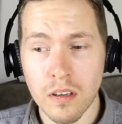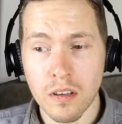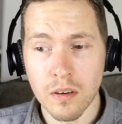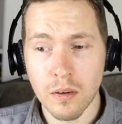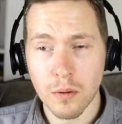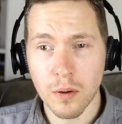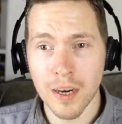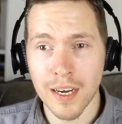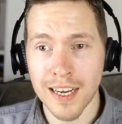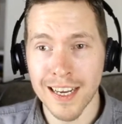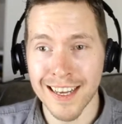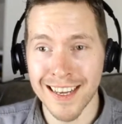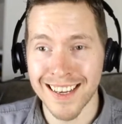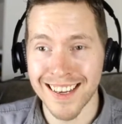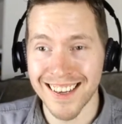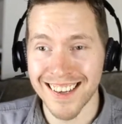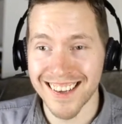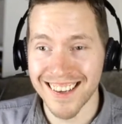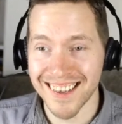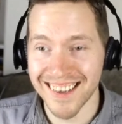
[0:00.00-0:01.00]

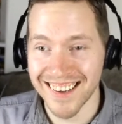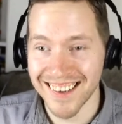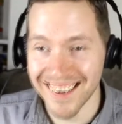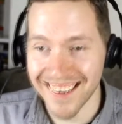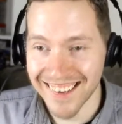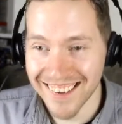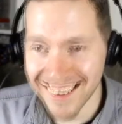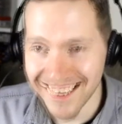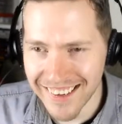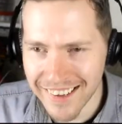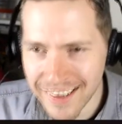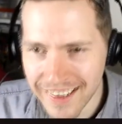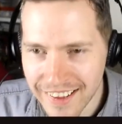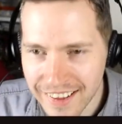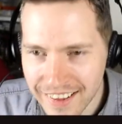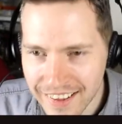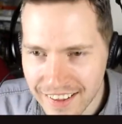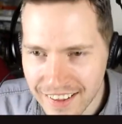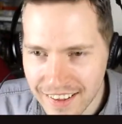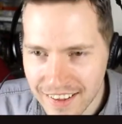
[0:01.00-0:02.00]

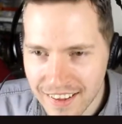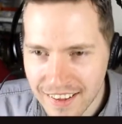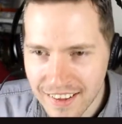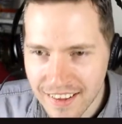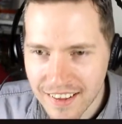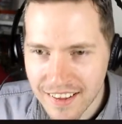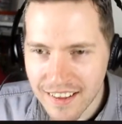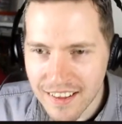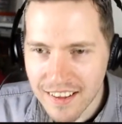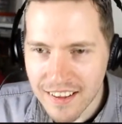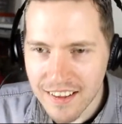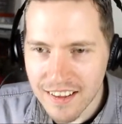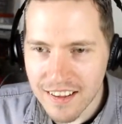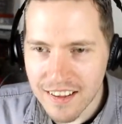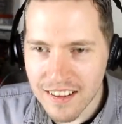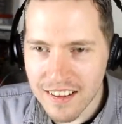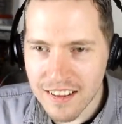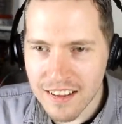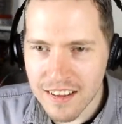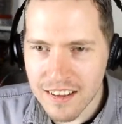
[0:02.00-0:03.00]

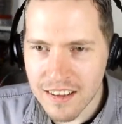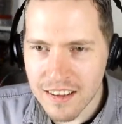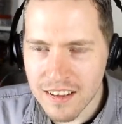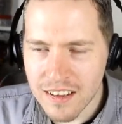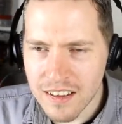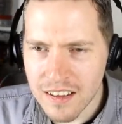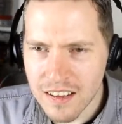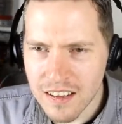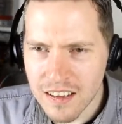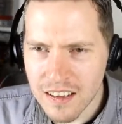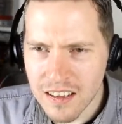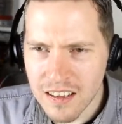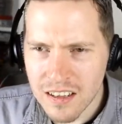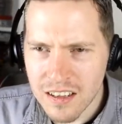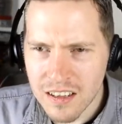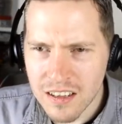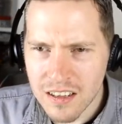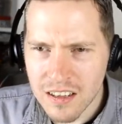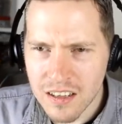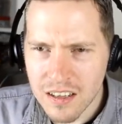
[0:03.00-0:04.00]

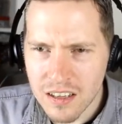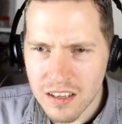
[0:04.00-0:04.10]
Nobody speaks.